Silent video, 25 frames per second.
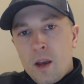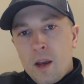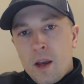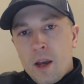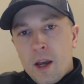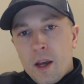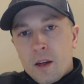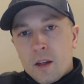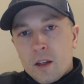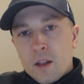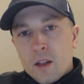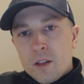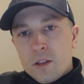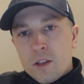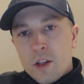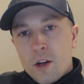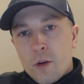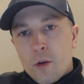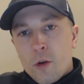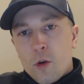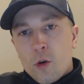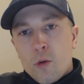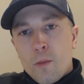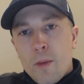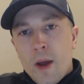and
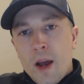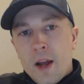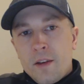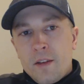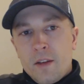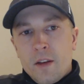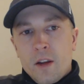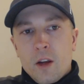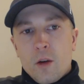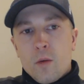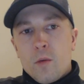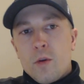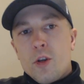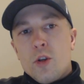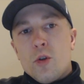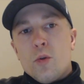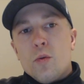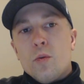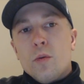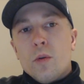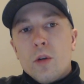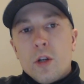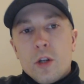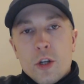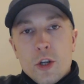consider it romantic when
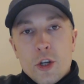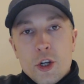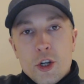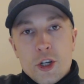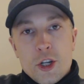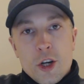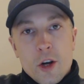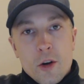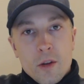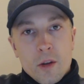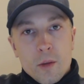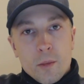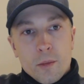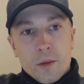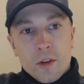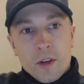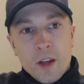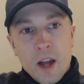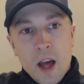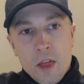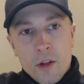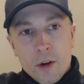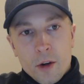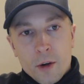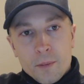you share them
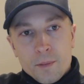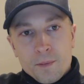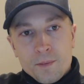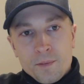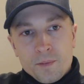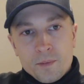together.